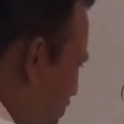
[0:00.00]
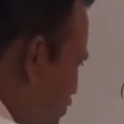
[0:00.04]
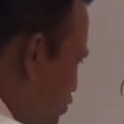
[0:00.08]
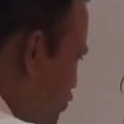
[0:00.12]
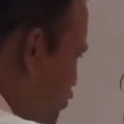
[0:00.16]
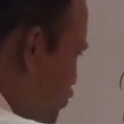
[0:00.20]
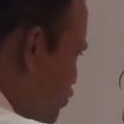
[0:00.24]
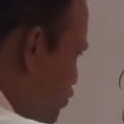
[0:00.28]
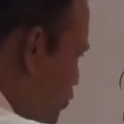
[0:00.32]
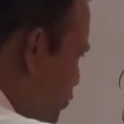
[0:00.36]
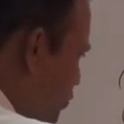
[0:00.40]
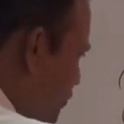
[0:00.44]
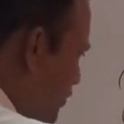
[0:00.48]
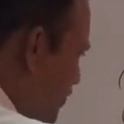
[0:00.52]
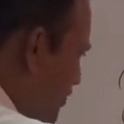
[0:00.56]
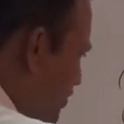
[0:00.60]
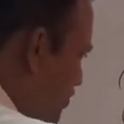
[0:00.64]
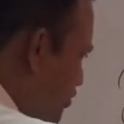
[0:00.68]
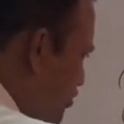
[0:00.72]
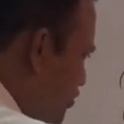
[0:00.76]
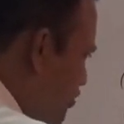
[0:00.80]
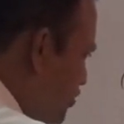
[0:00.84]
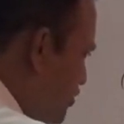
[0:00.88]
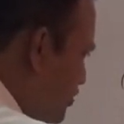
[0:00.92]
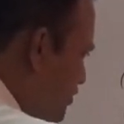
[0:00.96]

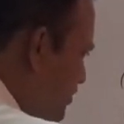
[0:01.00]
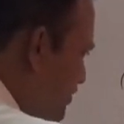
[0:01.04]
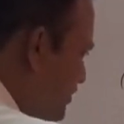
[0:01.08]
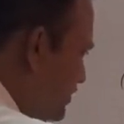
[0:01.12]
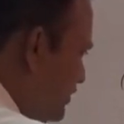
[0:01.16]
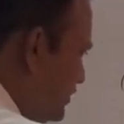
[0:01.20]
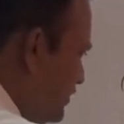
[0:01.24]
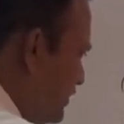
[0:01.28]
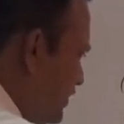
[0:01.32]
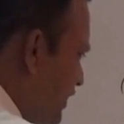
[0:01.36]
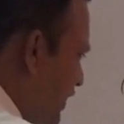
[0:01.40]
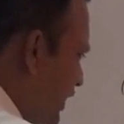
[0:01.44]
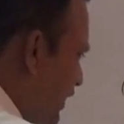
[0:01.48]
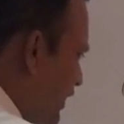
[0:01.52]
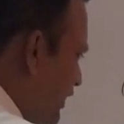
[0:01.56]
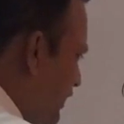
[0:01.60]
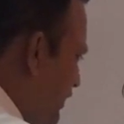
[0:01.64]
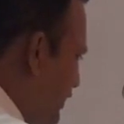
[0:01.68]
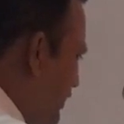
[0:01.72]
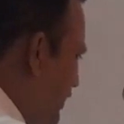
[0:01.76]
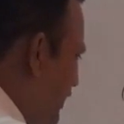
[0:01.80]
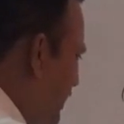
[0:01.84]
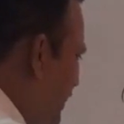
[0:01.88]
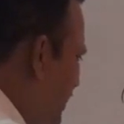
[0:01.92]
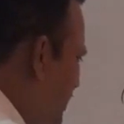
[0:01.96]
students,
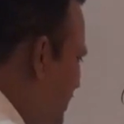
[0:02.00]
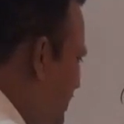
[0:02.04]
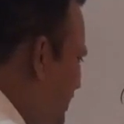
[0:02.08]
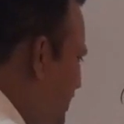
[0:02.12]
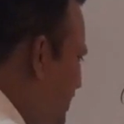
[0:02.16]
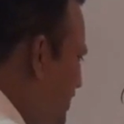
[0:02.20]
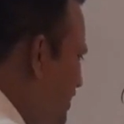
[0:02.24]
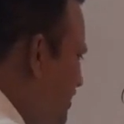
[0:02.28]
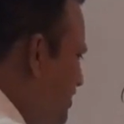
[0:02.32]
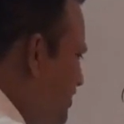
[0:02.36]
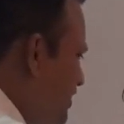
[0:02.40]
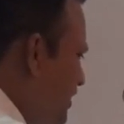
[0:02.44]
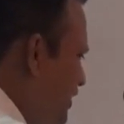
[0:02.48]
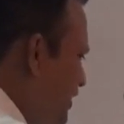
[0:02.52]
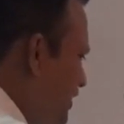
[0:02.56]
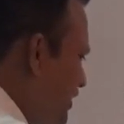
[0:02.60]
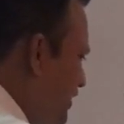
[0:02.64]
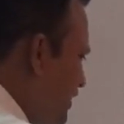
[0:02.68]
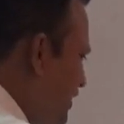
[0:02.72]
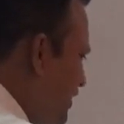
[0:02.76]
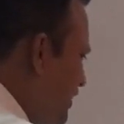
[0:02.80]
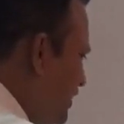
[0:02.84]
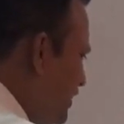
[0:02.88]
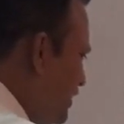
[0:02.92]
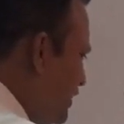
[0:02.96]
taking
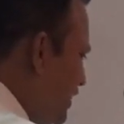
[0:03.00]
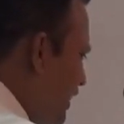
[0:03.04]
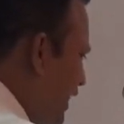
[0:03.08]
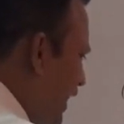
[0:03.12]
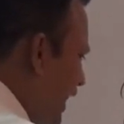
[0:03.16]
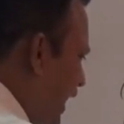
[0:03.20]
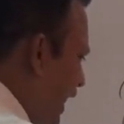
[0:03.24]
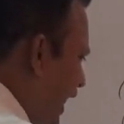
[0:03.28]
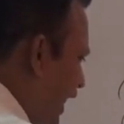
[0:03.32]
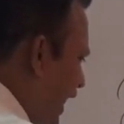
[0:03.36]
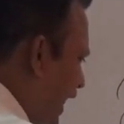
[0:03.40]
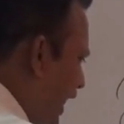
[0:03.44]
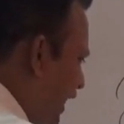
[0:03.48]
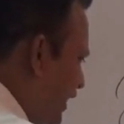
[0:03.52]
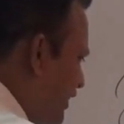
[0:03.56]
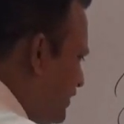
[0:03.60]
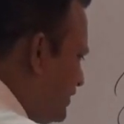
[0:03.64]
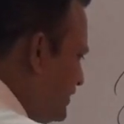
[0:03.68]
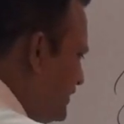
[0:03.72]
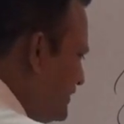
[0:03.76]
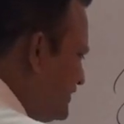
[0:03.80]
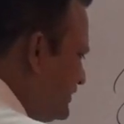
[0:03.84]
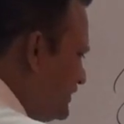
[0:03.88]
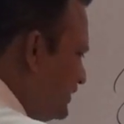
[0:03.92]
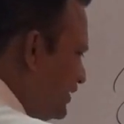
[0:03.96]
tea at
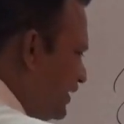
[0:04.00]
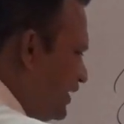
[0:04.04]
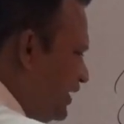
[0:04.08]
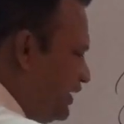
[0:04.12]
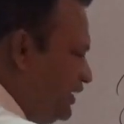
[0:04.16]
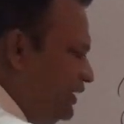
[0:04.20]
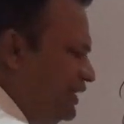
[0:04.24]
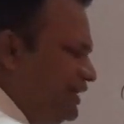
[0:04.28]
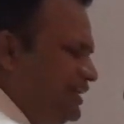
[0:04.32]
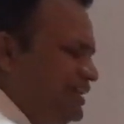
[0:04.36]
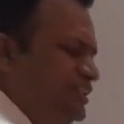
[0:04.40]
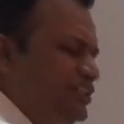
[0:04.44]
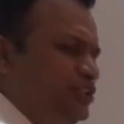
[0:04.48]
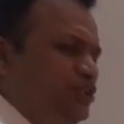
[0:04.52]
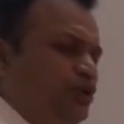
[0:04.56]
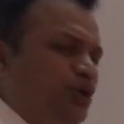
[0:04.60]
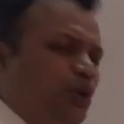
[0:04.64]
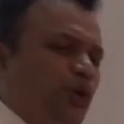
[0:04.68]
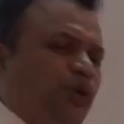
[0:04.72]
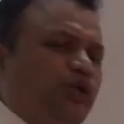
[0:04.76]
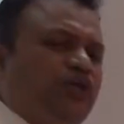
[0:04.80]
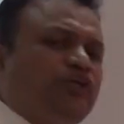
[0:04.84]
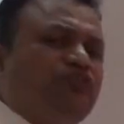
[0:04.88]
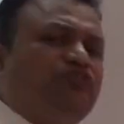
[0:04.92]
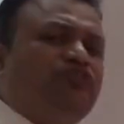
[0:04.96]
this rate is
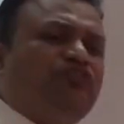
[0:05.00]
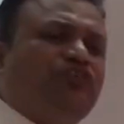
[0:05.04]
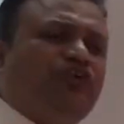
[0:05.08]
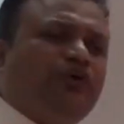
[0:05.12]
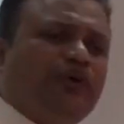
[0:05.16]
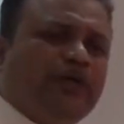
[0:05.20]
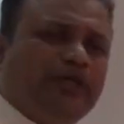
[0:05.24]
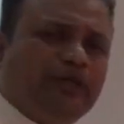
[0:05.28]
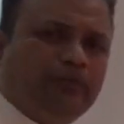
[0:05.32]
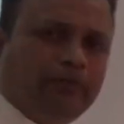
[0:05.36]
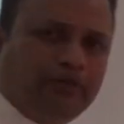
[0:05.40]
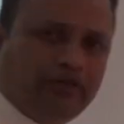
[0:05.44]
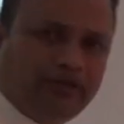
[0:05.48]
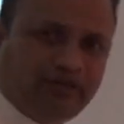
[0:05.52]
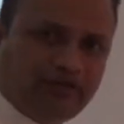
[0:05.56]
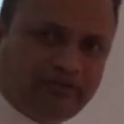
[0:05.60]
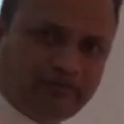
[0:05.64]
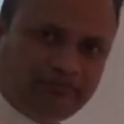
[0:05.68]
not affordable.